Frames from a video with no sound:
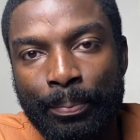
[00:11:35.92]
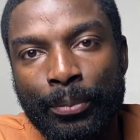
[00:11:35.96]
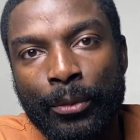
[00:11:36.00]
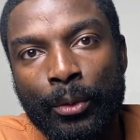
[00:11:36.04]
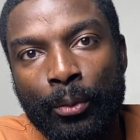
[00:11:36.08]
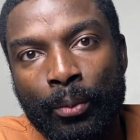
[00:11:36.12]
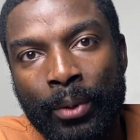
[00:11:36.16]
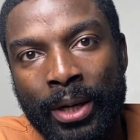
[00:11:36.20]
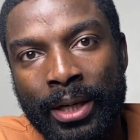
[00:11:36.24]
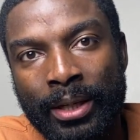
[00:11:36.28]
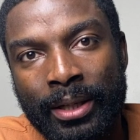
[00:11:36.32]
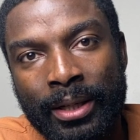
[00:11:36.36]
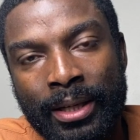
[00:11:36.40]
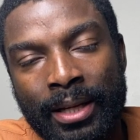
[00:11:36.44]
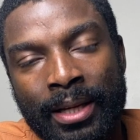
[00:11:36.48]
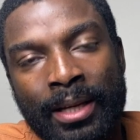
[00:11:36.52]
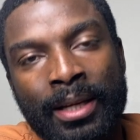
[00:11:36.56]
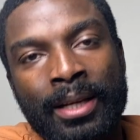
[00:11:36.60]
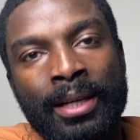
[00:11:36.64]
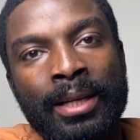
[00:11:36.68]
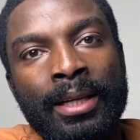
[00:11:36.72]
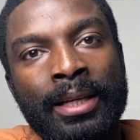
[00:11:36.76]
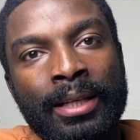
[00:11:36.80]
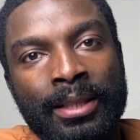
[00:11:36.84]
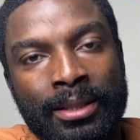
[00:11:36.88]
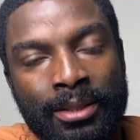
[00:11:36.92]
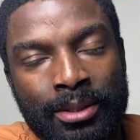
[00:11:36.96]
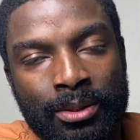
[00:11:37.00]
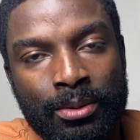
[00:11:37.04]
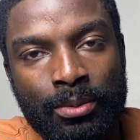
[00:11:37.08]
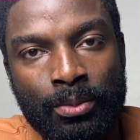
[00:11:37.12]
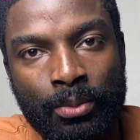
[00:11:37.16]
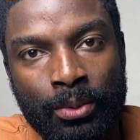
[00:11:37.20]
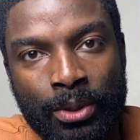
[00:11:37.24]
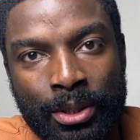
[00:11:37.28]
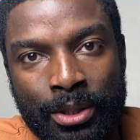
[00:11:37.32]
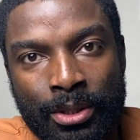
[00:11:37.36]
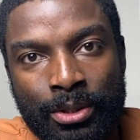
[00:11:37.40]
when their lease
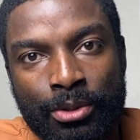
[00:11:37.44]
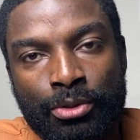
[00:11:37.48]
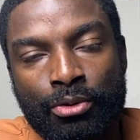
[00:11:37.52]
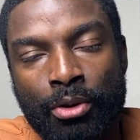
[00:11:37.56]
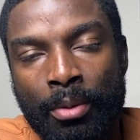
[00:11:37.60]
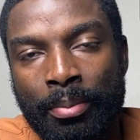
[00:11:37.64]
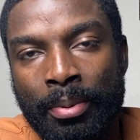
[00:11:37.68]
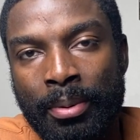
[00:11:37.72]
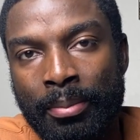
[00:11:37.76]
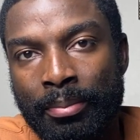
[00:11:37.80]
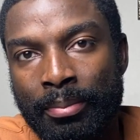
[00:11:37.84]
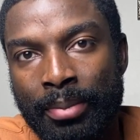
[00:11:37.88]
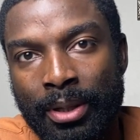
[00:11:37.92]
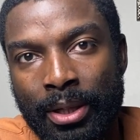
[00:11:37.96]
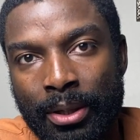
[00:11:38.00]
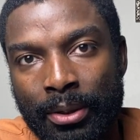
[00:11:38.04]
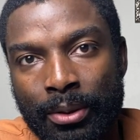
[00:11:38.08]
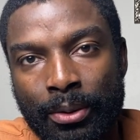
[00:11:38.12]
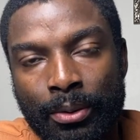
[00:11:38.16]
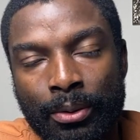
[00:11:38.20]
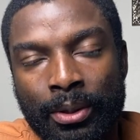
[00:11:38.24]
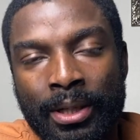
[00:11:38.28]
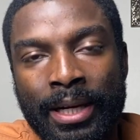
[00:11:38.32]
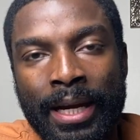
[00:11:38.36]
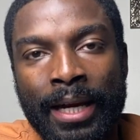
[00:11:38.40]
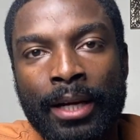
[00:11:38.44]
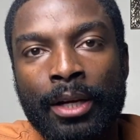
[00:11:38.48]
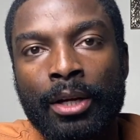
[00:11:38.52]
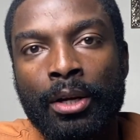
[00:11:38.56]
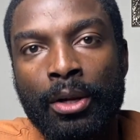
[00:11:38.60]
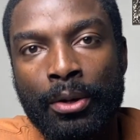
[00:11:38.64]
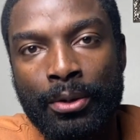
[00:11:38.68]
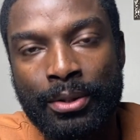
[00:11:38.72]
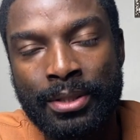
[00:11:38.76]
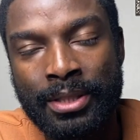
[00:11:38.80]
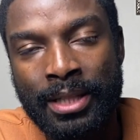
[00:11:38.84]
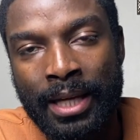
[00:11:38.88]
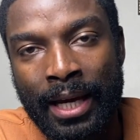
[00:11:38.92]
was dropping below, getting
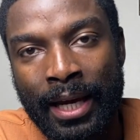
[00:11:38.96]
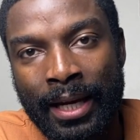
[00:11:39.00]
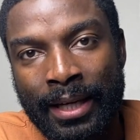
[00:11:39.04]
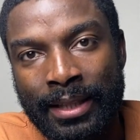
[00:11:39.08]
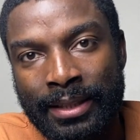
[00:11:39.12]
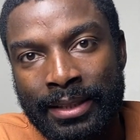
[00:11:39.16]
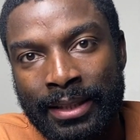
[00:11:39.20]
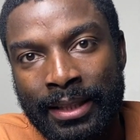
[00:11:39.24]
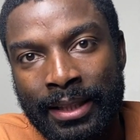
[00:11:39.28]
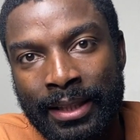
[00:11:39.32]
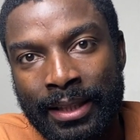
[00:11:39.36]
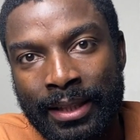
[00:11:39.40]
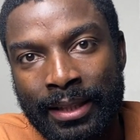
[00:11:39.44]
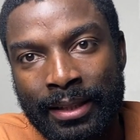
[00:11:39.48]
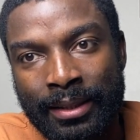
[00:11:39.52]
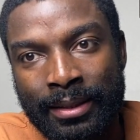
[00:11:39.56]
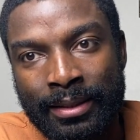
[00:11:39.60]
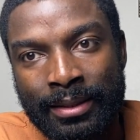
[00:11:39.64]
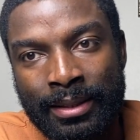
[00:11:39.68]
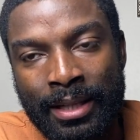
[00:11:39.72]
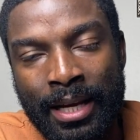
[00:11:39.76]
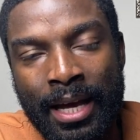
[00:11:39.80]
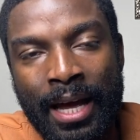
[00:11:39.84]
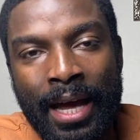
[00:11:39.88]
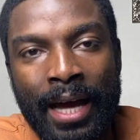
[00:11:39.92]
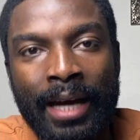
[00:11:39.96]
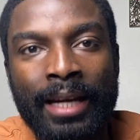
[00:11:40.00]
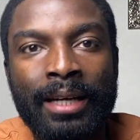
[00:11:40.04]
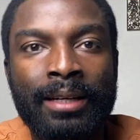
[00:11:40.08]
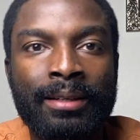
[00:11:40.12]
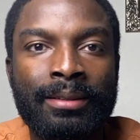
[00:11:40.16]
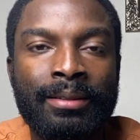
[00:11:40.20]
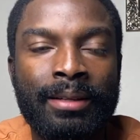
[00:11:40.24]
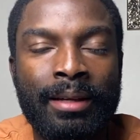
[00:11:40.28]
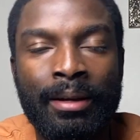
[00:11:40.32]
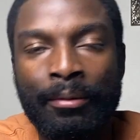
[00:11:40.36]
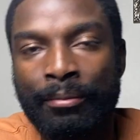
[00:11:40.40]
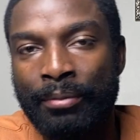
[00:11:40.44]
close to 80 years.
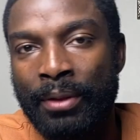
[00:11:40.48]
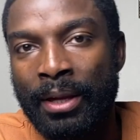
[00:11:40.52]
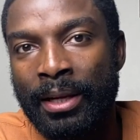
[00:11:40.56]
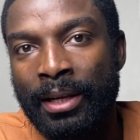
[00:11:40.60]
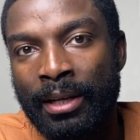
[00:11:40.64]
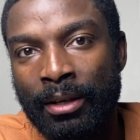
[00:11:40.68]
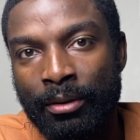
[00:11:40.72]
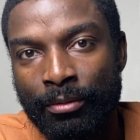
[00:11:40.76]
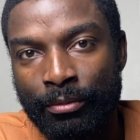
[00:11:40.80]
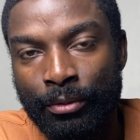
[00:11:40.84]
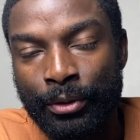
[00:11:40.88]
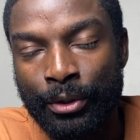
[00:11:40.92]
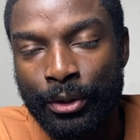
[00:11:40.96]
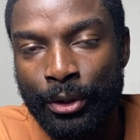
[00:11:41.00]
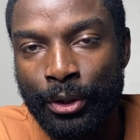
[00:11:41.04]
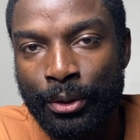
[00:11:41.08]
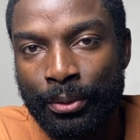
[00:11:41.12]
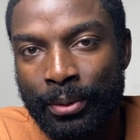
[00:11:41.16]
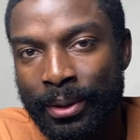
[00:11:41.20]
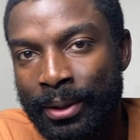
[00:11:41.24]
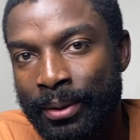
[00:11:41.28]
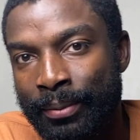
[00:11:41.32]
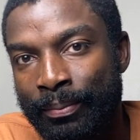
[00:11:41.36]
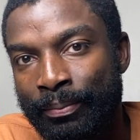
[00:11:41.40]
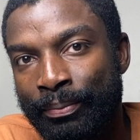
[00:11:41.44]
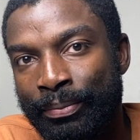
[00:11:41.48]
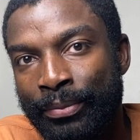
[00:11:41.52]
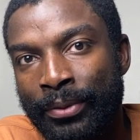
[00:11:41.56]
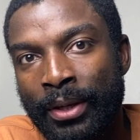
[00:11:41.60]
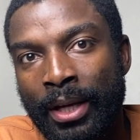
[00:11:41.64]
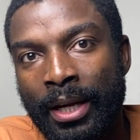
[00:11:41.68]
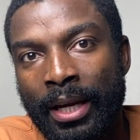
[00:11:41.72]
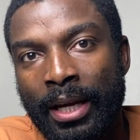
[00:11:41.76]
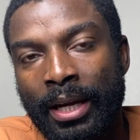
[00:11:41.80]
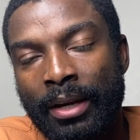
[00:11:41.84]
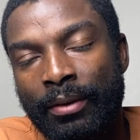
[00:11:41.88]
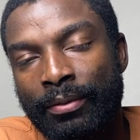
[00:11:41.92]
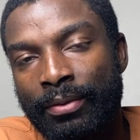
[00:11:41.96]
And if they didn't renew it,
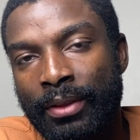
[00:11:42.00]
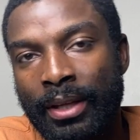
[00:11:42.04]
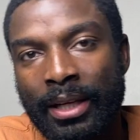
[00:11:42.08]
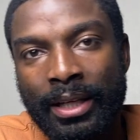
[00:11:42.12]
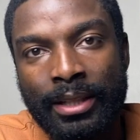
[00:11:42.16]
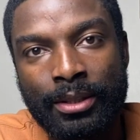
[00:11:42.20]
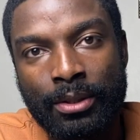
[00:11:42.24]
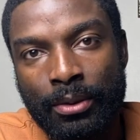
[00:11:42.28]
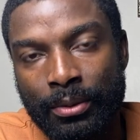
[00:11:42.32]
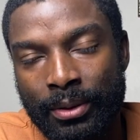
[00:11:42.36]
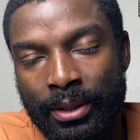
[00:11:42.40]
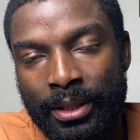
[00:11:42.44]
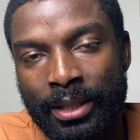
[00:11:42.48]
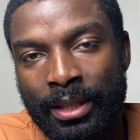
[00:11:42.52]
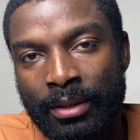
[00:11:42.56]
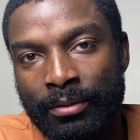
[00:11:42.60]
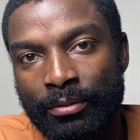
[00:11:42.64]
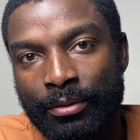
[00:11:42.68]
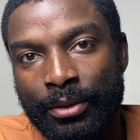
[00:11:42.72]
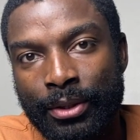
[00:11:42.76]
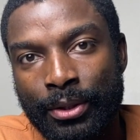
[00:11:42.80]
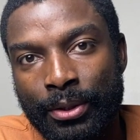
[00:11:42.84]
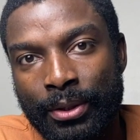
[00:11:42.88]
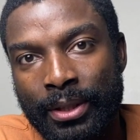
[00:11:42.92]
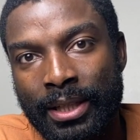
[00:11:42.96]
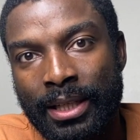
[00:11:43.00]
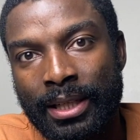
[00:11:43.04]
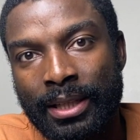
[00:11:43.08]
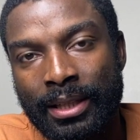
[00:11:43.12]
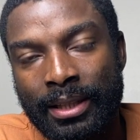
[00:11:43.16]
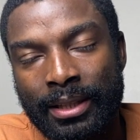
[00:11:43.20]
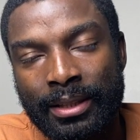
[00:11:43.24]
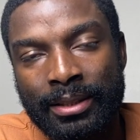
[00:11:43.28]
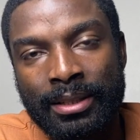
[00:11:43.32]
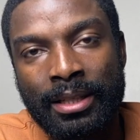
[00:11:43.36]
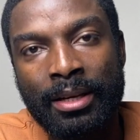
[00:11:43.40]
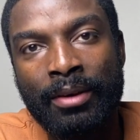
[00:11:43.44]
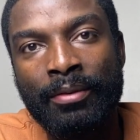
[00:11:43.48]
if the leaseholder didn't renew their
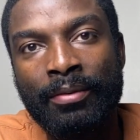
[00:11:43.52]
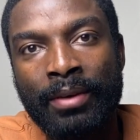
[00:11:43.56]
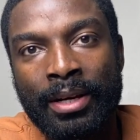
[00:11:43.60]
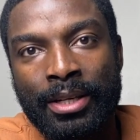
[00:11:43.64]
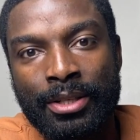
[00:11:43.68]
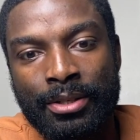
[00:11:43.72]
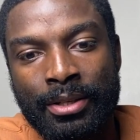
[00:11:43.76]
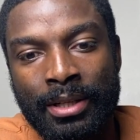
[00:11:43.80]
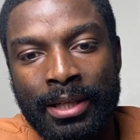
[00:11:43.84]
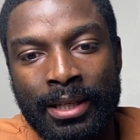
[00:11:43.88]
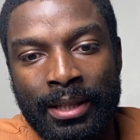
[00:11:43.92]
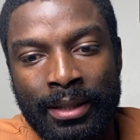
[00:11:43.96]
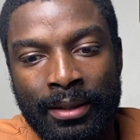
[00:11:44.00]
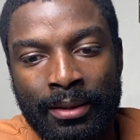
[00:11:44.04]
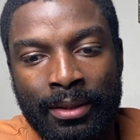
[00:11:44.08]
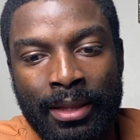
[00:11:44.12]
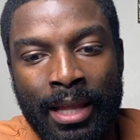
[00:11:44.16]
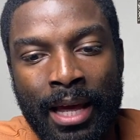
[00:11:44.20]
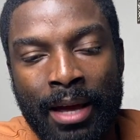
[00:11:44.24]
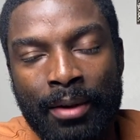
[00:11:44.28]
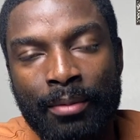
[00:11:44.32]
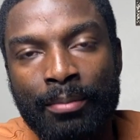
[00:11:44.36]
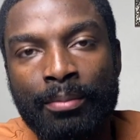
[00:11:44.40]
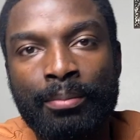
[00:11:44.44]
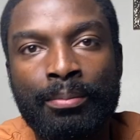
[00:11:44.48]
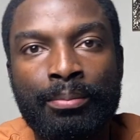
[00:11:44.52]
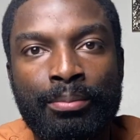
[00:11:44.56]
lease, eventually that